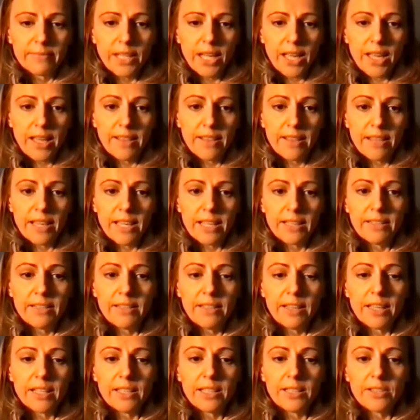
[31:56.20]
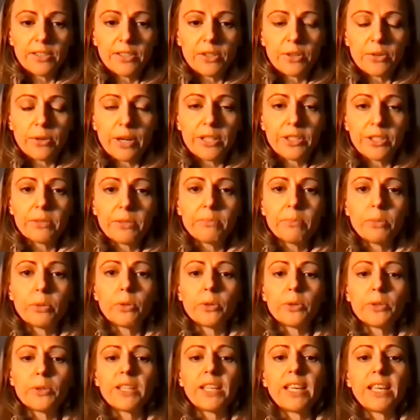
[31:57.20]
And then an integration
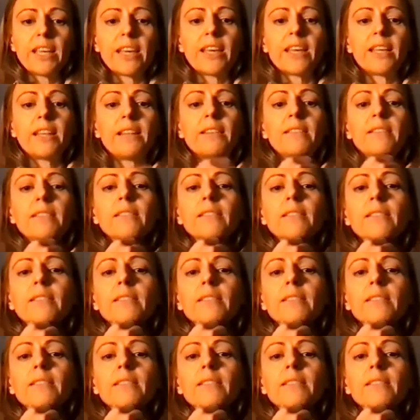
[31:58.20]
pause again.